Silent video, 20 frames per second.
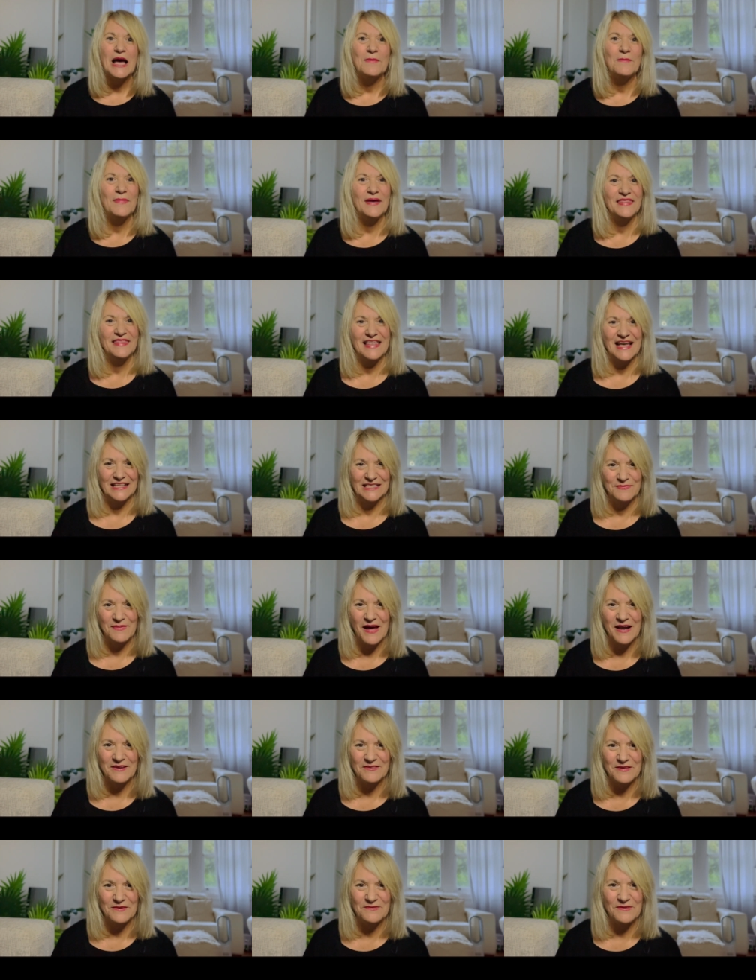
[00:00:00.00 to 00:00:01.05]
but that's part
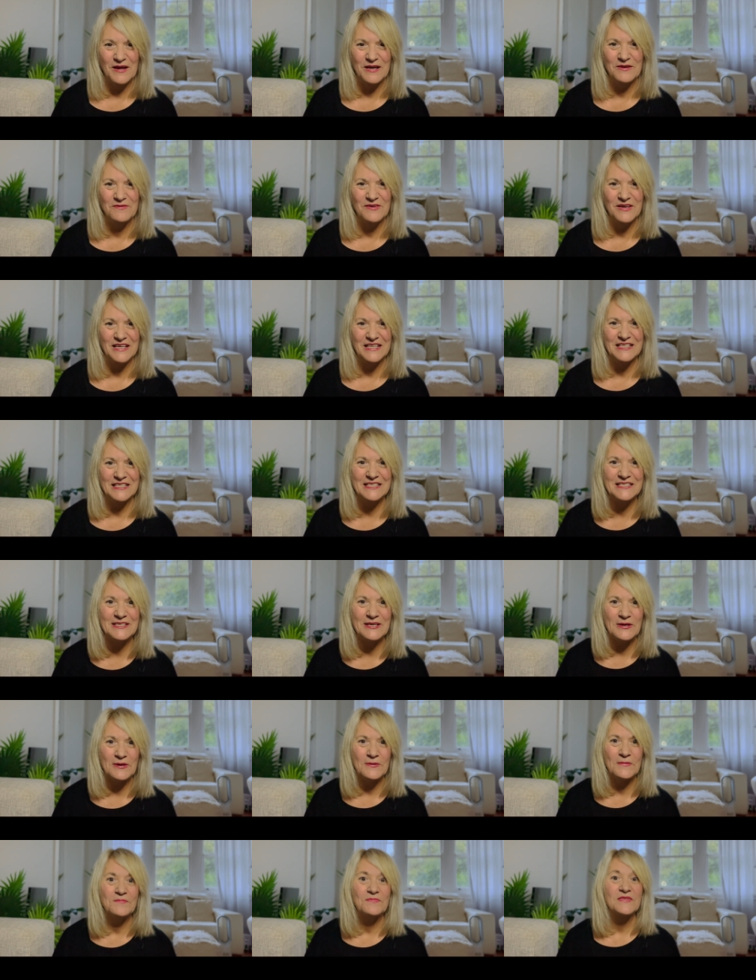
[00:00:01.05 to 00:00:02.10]
of the fun of it.
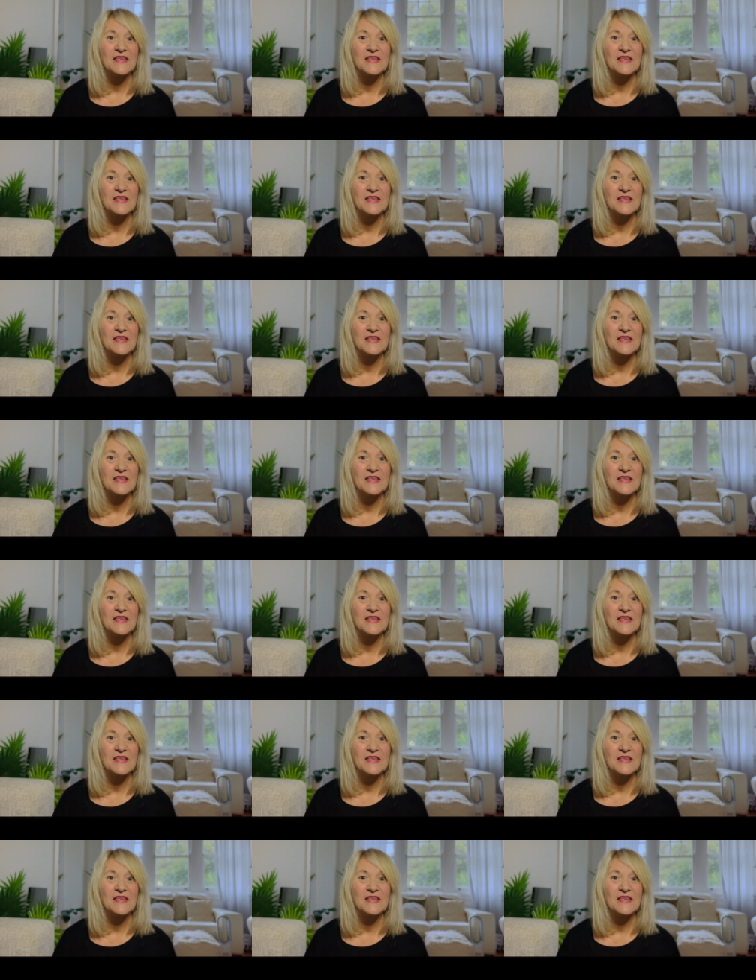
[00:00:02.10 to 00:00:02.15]
So